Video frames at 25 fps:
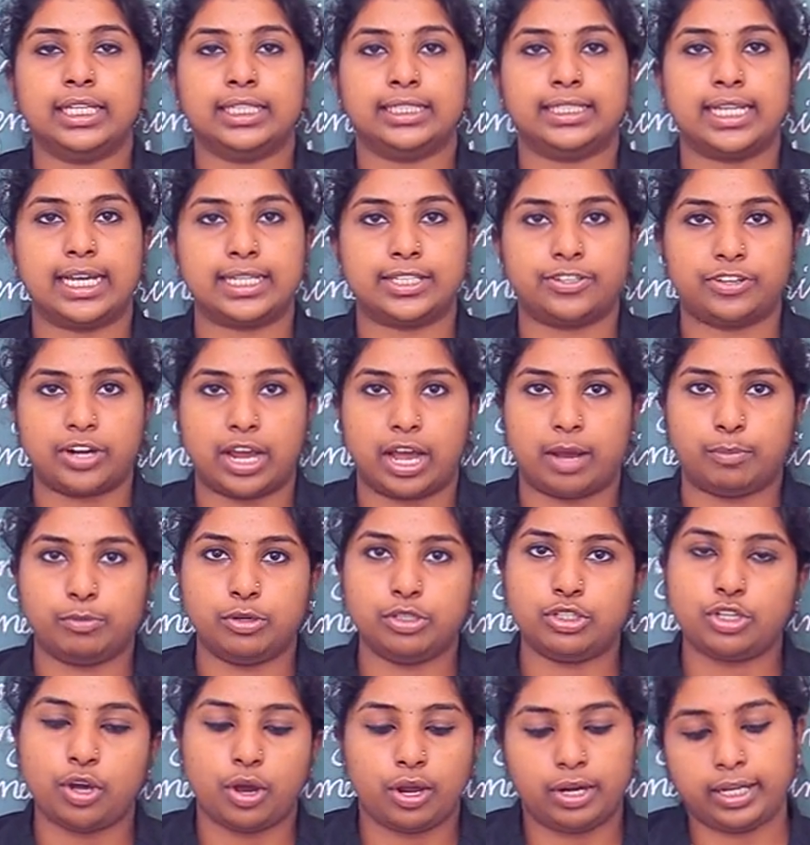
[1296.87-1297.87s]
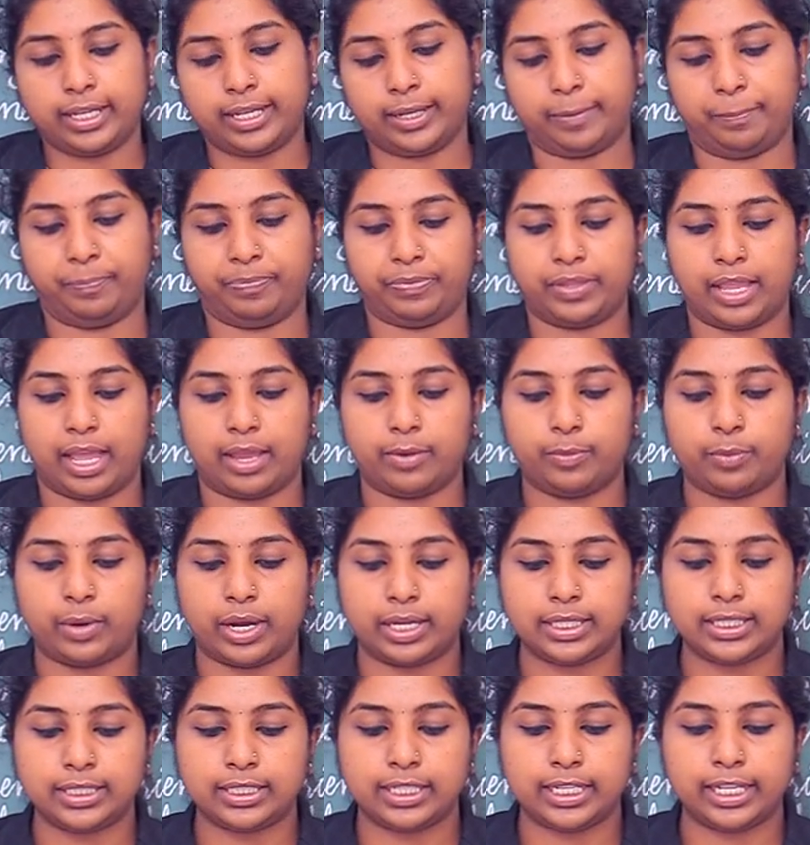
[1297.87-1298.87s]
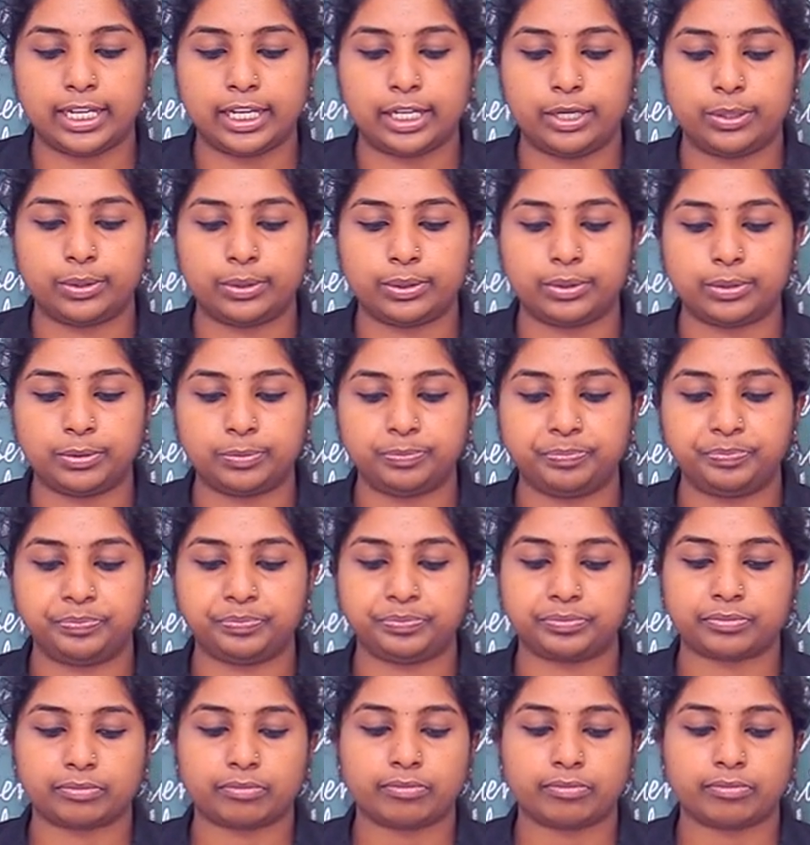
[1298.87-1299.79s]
that Ramu told him. And what did he do?